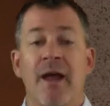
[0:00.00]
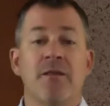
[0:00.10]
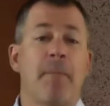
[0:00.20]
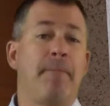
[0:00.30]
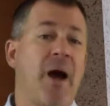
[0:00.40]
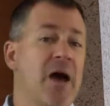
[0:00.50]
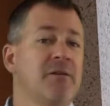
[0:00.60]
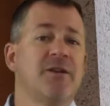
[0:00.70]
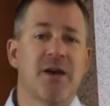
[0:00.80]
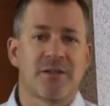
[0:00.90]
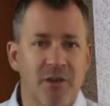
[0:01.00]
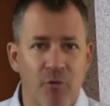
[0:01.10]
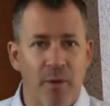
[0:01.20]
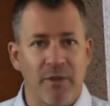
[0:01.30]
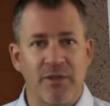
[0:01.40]
And the battery test
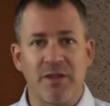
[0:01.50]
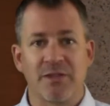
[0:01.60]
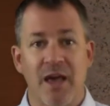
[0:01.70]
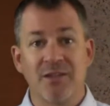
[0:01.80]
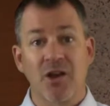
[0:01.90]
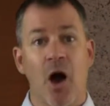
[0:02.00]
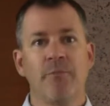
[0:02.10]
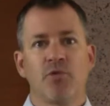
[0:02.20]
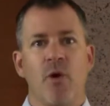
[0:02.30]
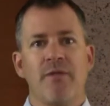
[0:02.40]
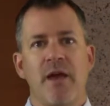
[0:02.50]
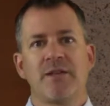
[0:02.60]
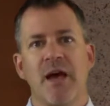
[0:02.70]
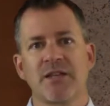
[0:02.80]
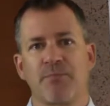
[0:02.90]
equipment these days comes with a
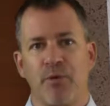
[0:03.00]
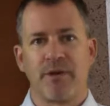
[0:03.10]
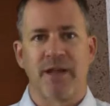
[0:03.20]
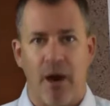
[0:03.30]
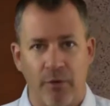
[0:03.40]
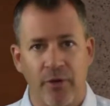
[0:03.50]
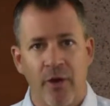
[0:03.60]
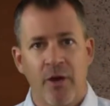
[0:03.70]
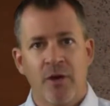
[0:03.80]
test printout.